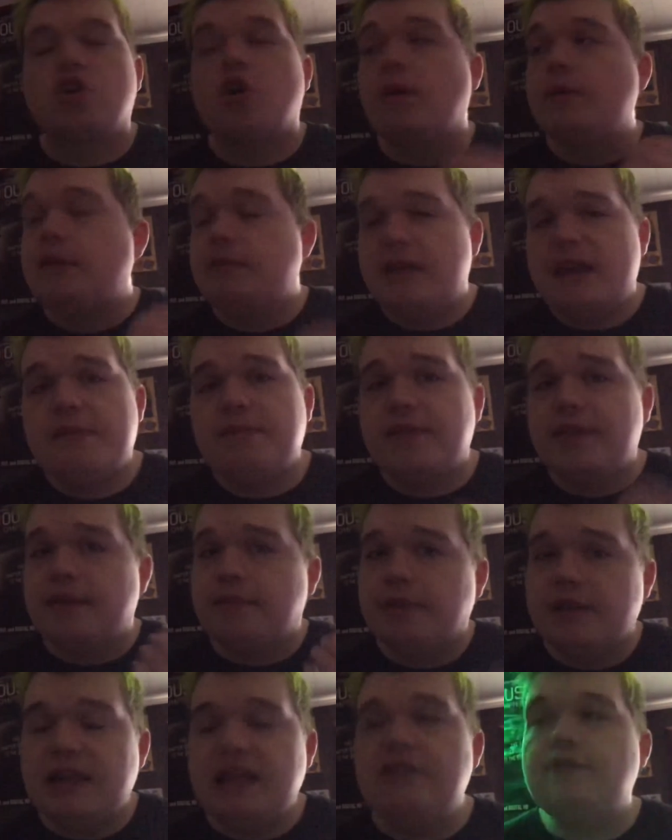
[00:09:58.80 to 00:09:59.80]
to be people that
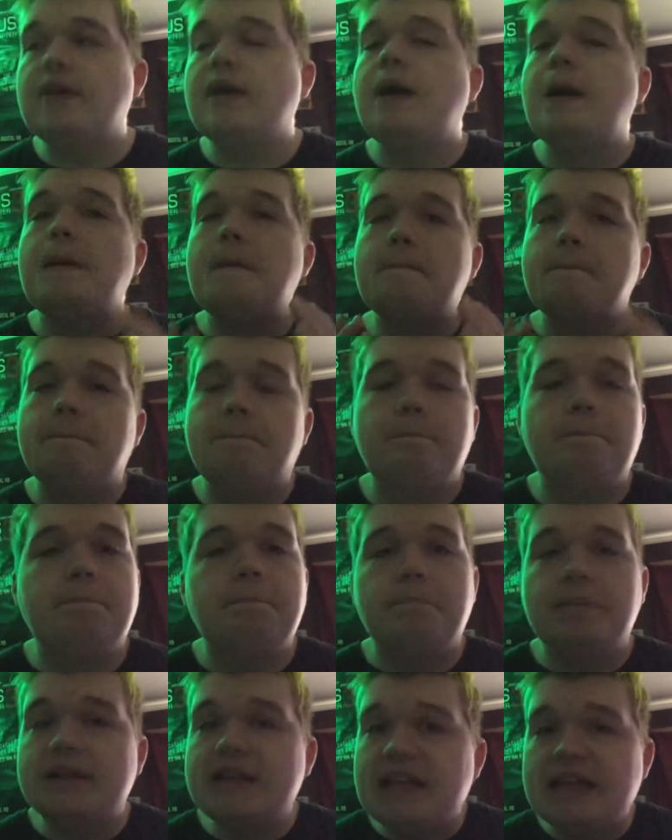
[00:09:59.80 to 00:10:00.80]
believe it.
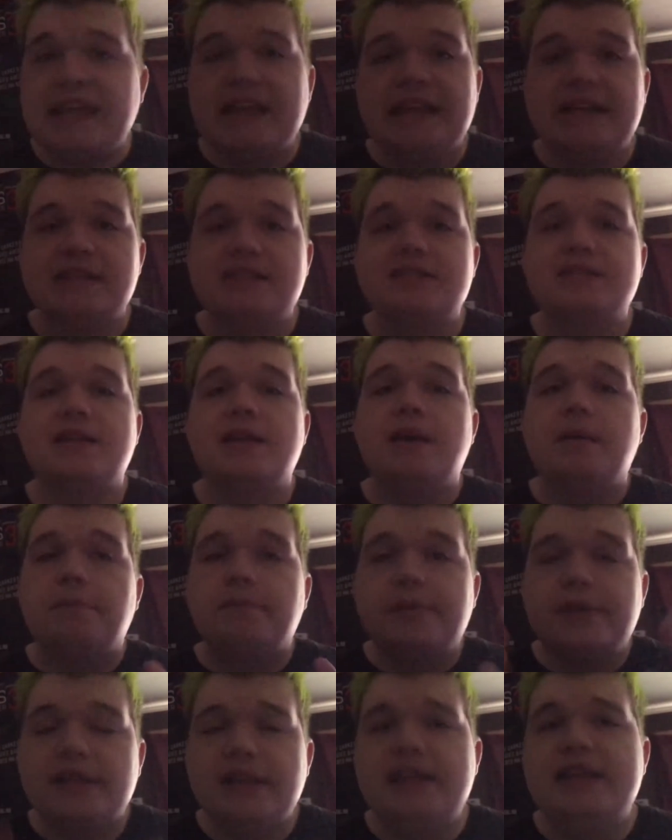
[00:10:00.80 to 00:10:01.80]
Please,
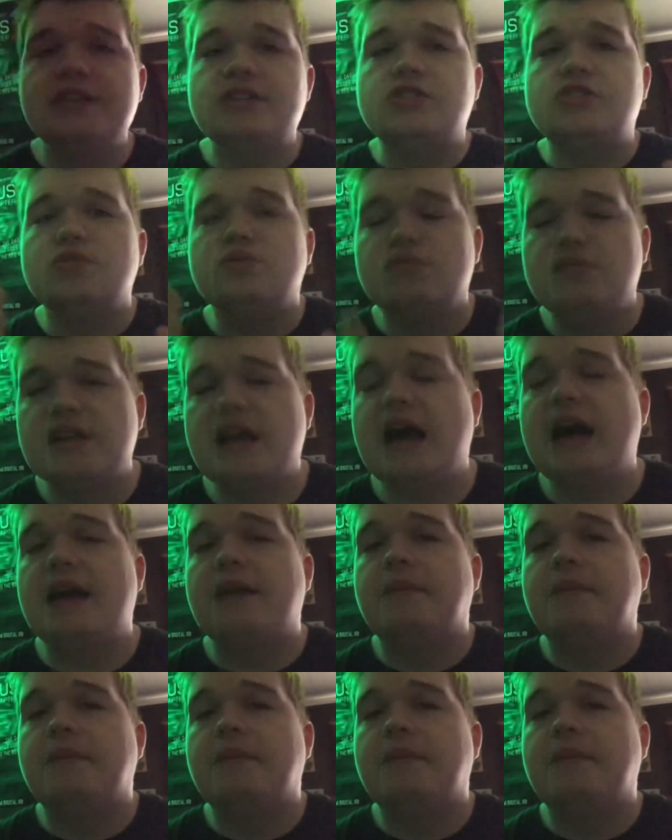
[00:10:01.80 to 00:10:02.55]
please do not